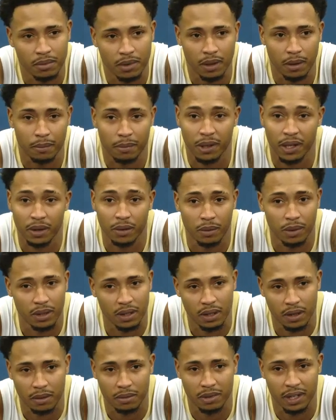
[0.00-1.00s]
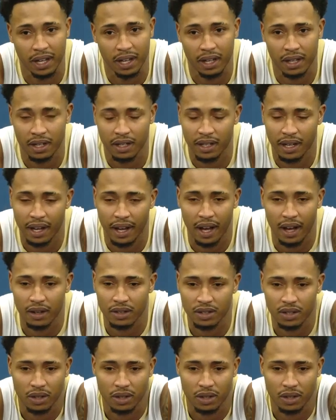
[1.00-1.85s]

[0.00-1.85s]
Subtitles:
competing with them day in and day out,